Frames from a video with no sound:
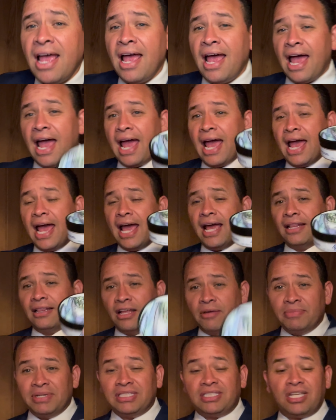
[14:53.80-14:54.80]
And
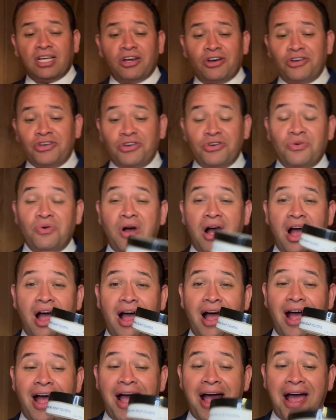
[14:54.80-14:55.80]
let me tell you,
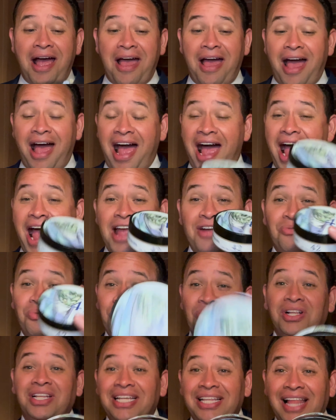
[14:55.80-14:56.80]
I
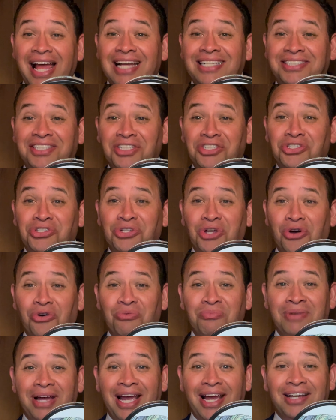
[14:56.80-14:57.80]
really like this
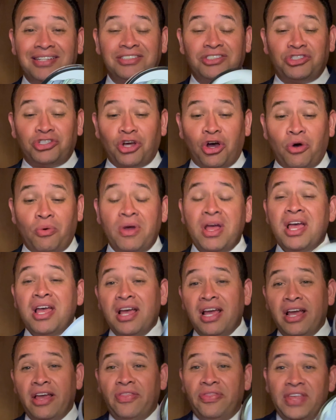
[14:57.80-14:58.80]
soap, man. So
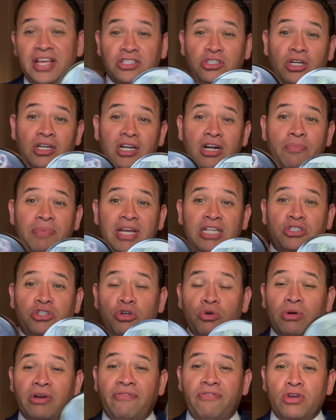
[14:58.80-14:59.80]
these are going to be
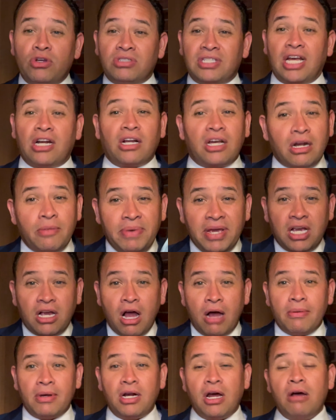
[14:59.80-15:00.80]
2 reviews that are going to be
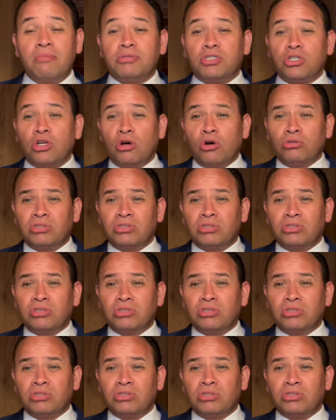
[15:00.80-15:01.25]
coming up, so